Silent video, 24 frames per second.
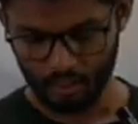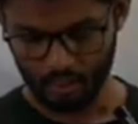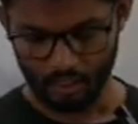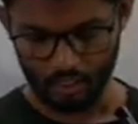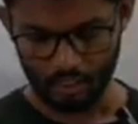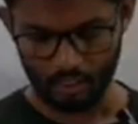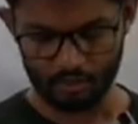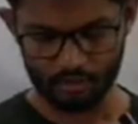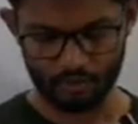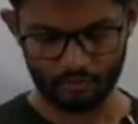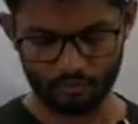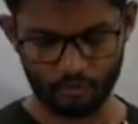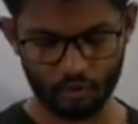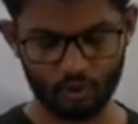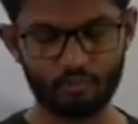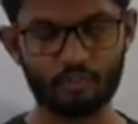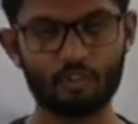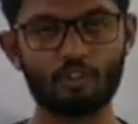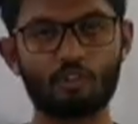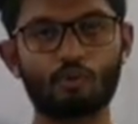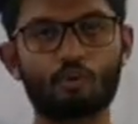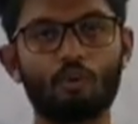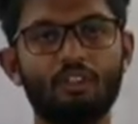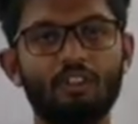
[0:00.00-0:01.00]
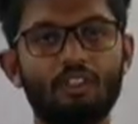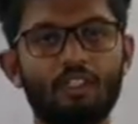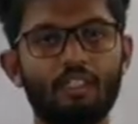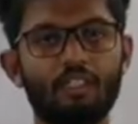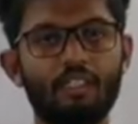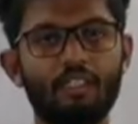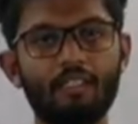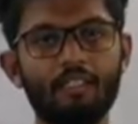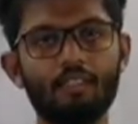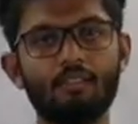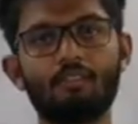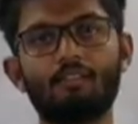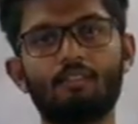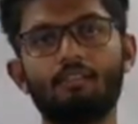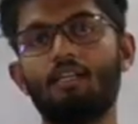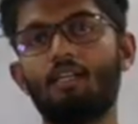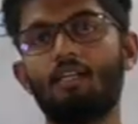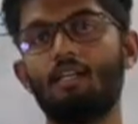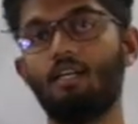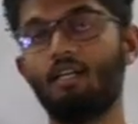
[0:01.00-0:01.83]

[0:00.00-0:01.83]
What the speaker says: Answer for the first question is